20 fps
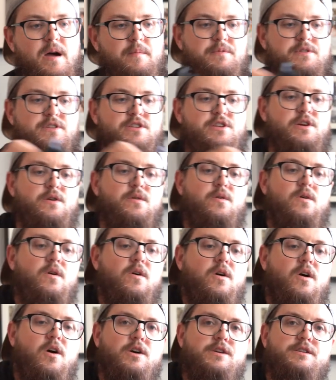up to
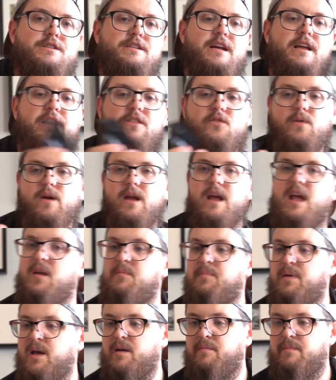our Sync 3
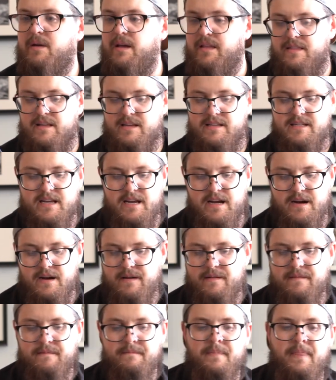APIM in this
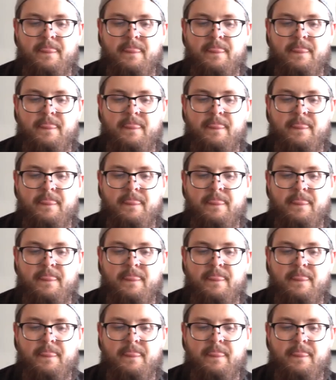here,